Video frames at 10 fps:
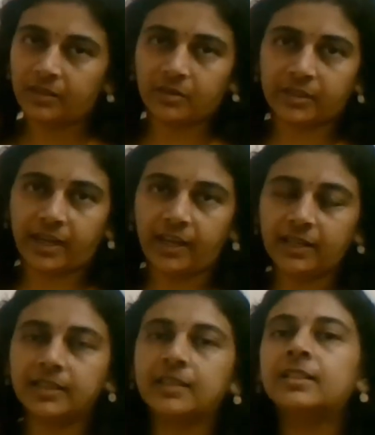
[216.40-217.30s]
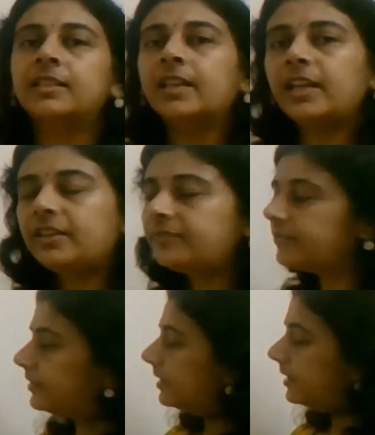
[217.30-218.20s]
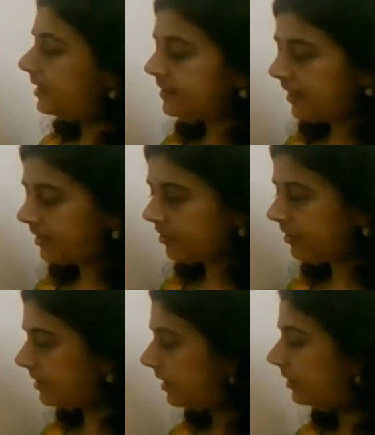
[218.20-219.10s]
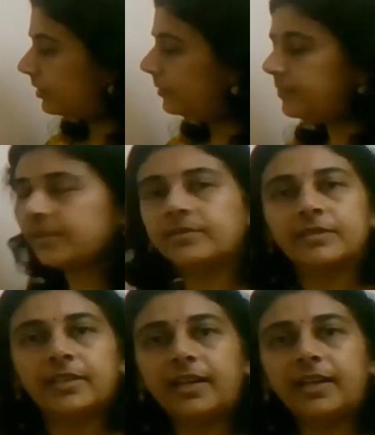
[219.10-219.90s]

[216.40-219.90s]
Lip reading: Okay? If this hydroxyl group